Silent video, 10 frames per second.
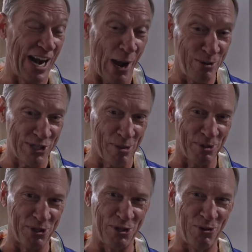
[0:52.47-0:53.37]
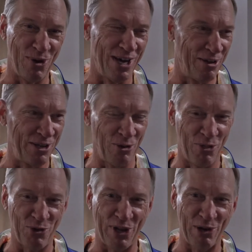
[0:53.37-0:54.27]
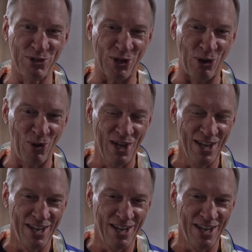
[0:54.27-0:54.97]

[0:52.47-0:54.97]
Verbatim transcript: that I was able to do, uh, you know, 30 years ago.